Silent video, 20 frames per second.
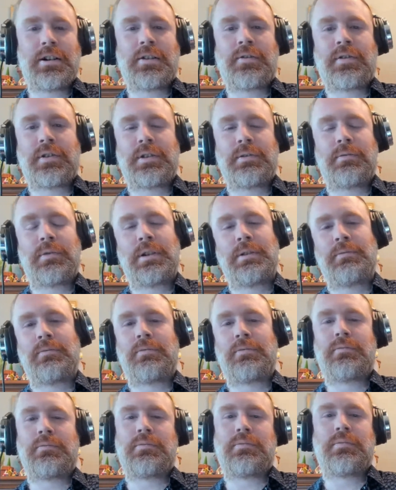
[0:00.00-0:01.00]
over
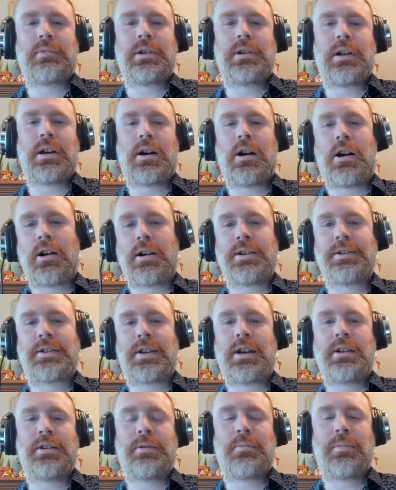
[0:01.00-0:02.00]
when
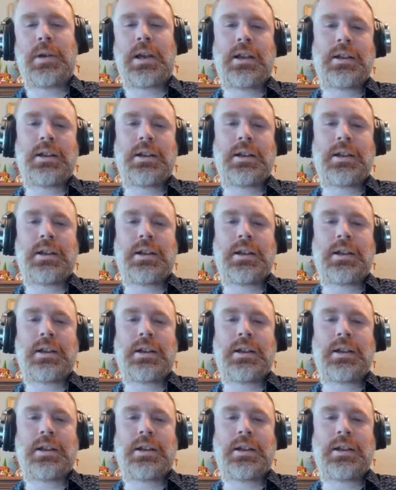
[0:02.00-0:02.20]
Harden's on the